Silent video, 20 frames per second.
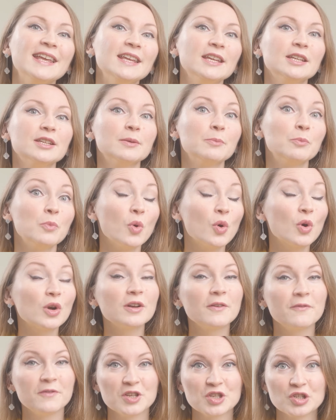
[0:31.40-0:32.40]
in a more
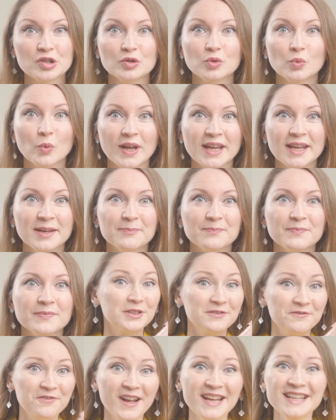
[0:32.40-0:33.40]
visual way. You
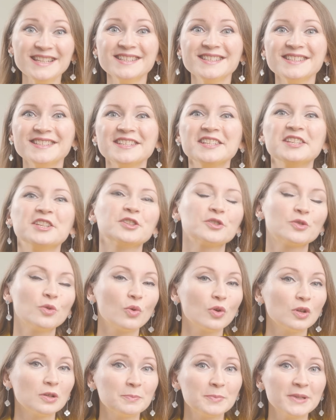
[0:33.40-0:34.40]
can find it in
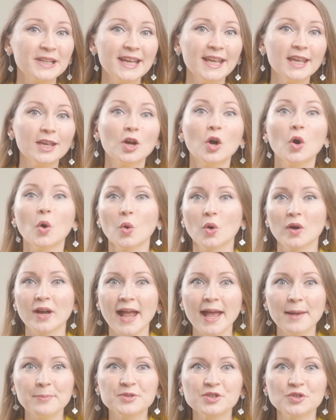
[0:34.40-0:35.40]
Google Play or
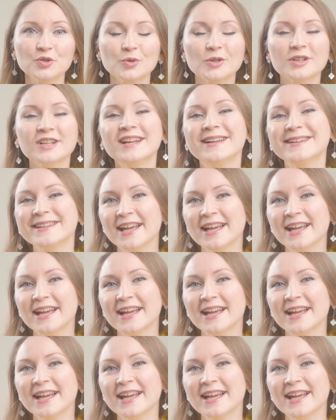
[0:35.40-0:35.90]
App Store